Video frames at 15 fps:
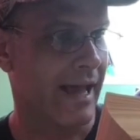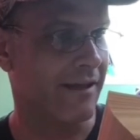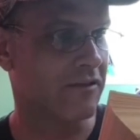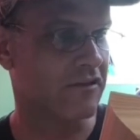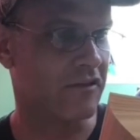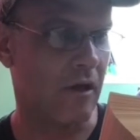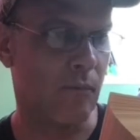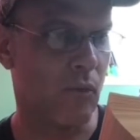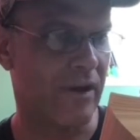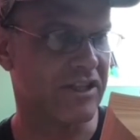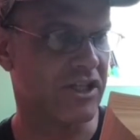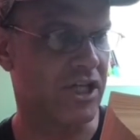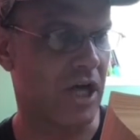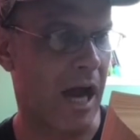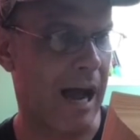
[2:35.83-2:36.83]
and
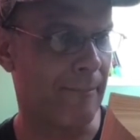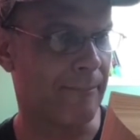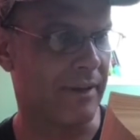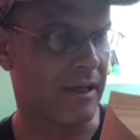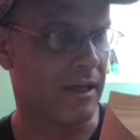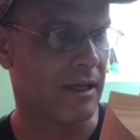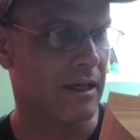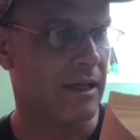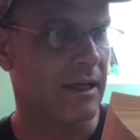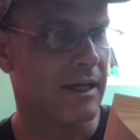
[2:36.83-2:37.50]
somewhat choppy